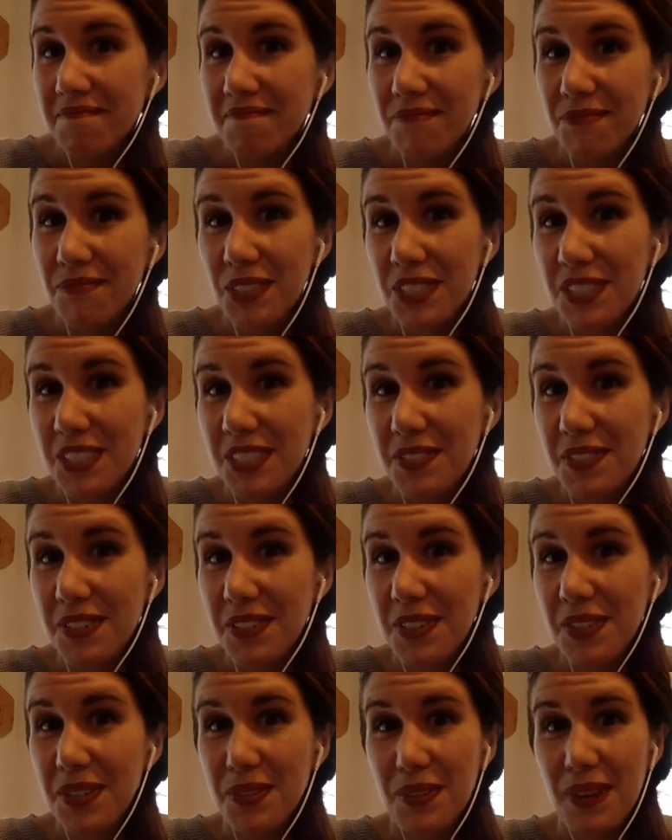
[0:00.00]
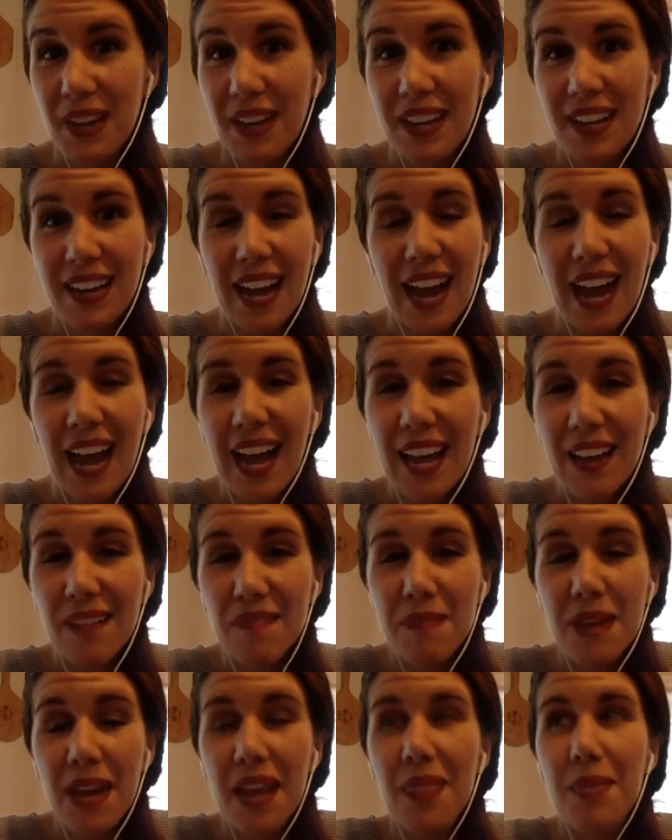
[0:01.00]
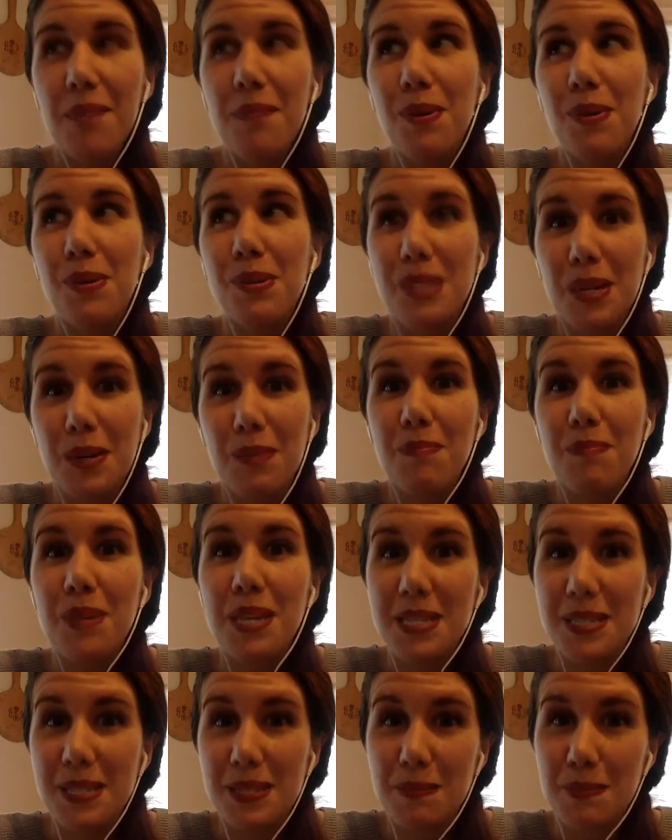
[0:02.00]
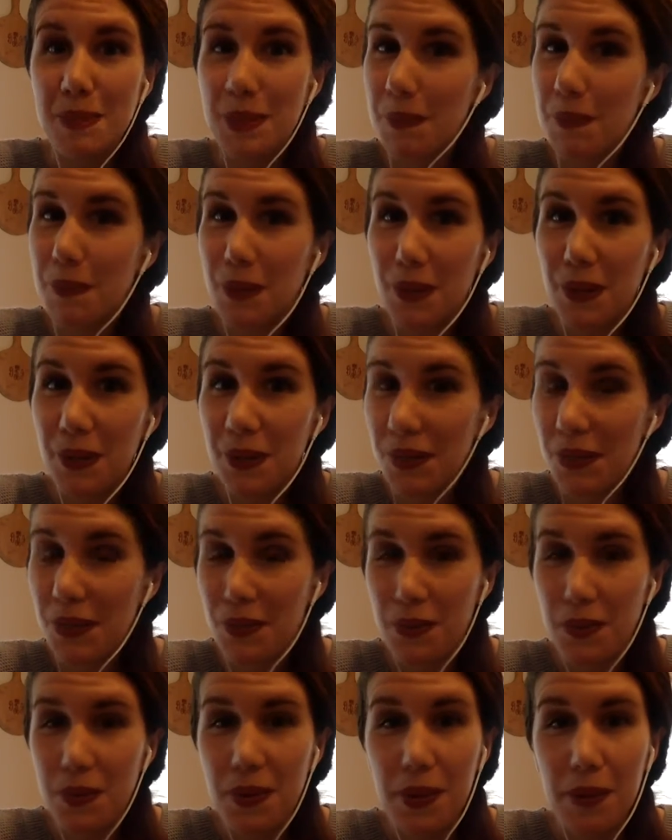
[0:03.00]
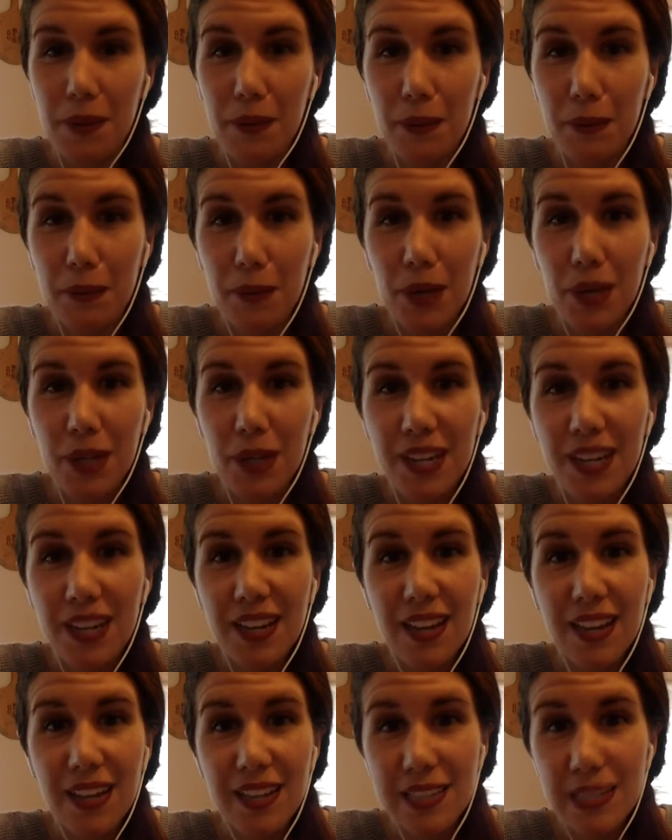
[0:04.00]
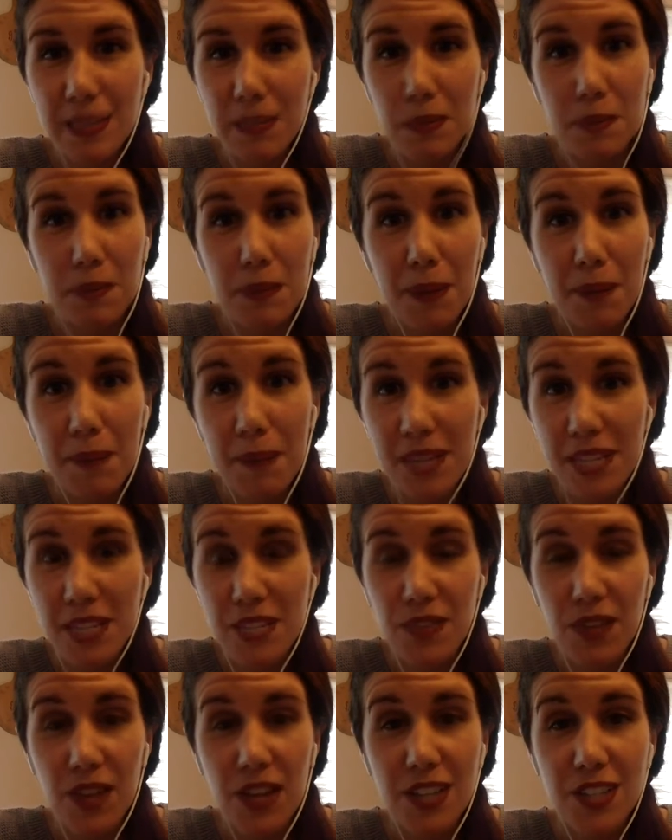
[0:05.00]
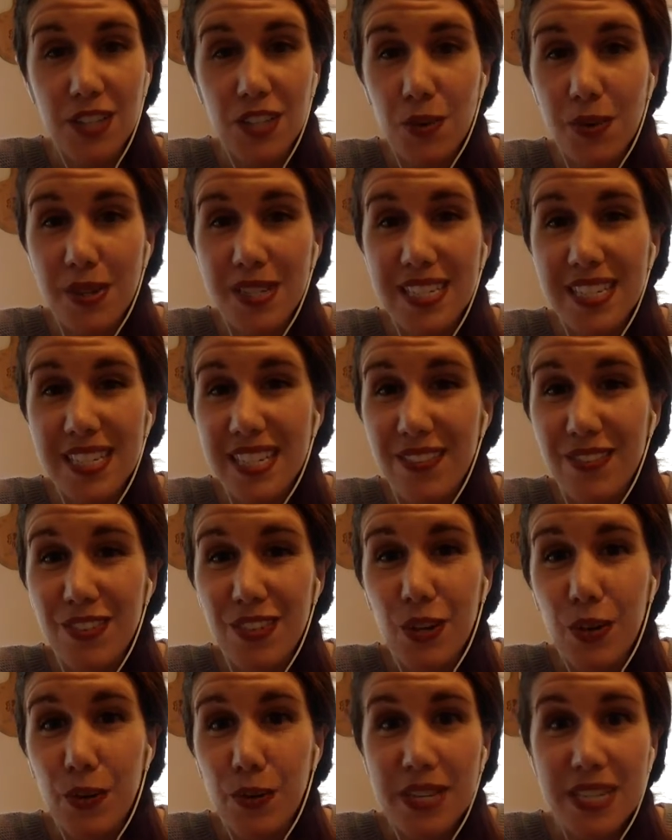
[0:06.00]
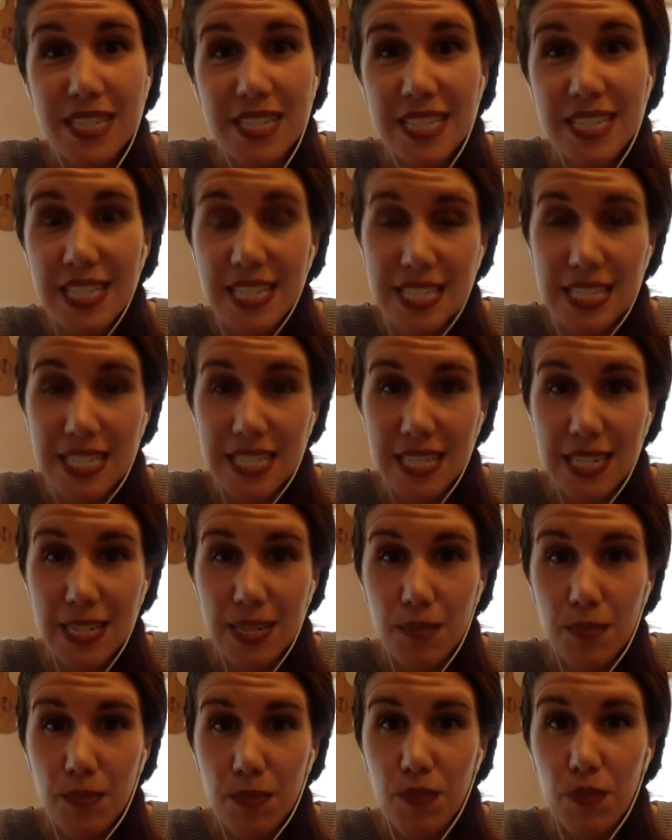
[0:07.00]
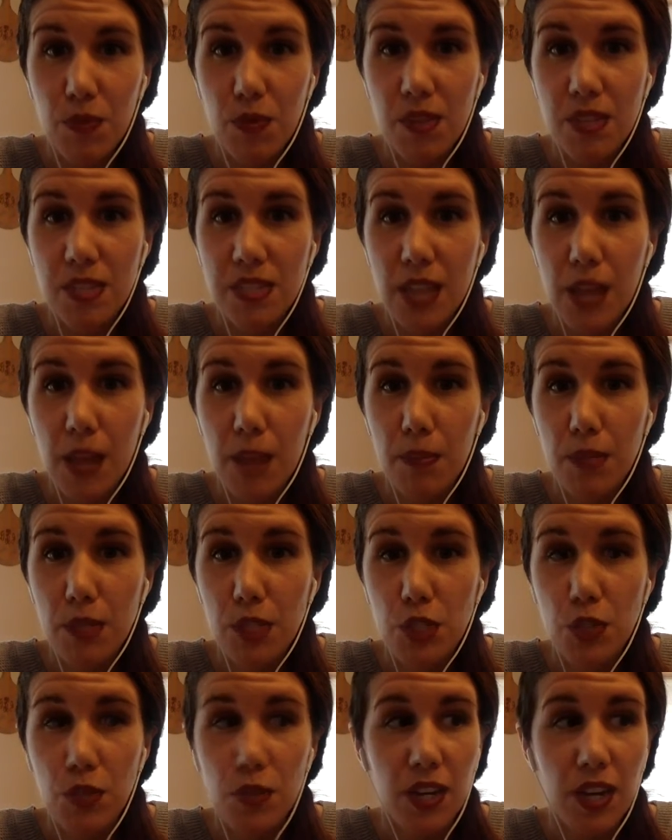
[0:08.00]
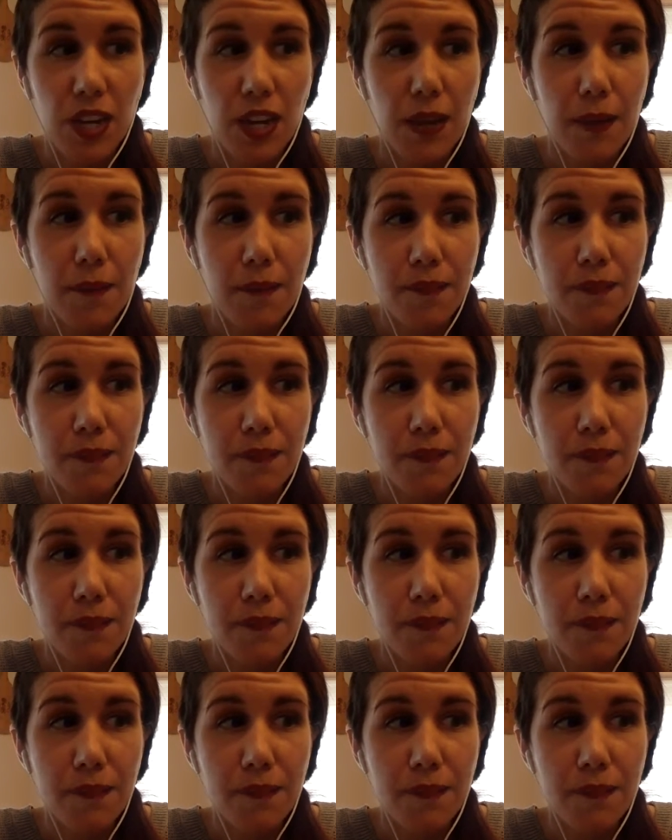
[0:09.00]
Real difficult, right? I have met the most amazing people through network marketing, and some of my best friends who I didn't even know existed before this opportunity.